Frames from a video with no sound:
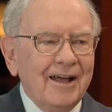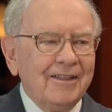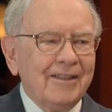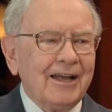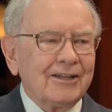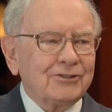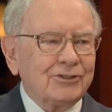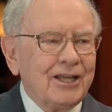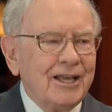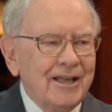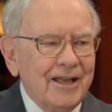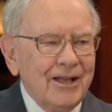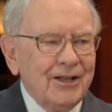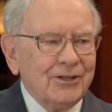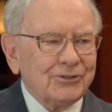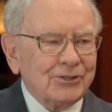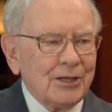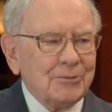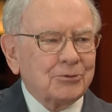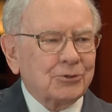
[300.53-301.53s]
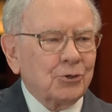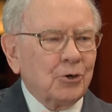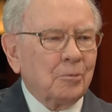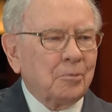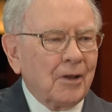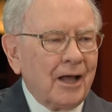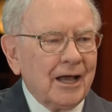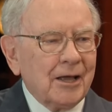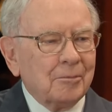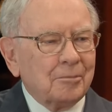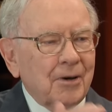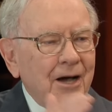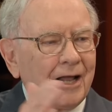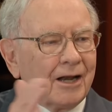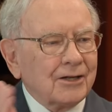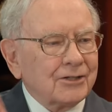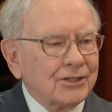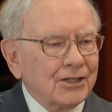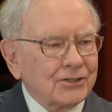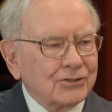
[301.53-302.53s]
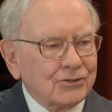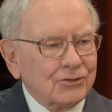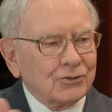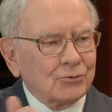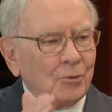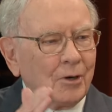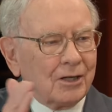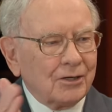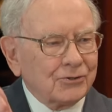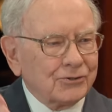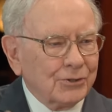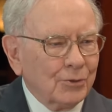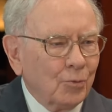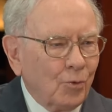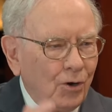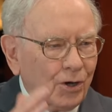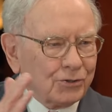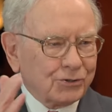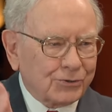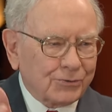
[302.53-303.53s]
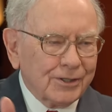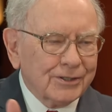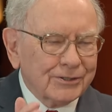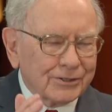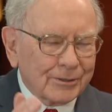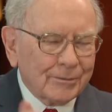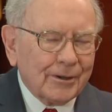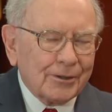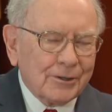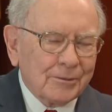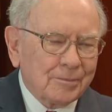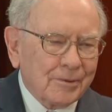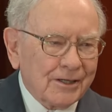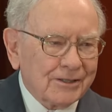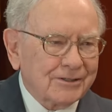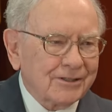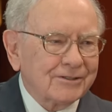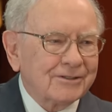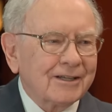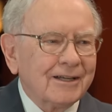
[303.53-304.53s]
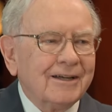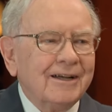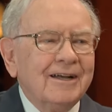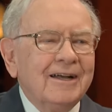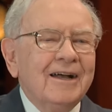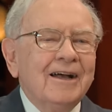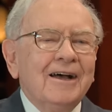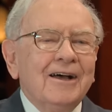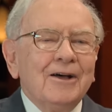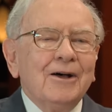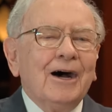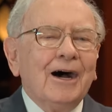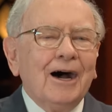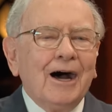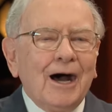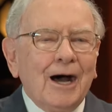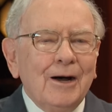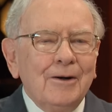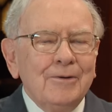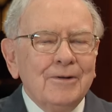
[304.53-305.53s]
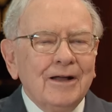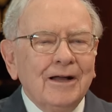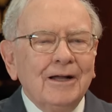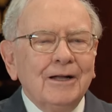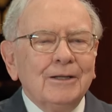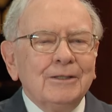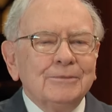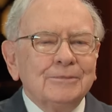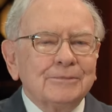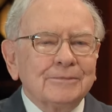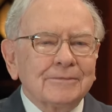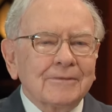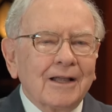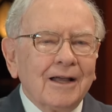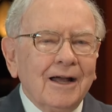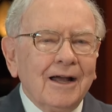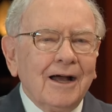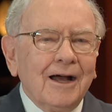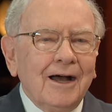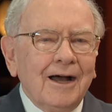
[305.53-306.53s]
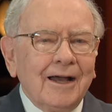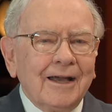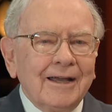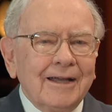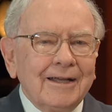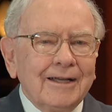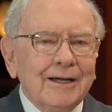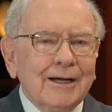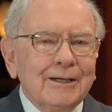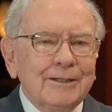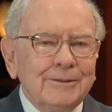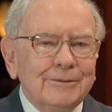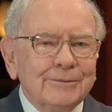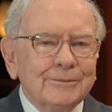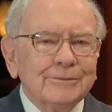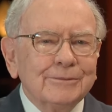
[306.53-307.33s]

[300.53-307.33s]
that seems to apply in politics as well as in Wall Street and some other places. Uh, uh, I, uh,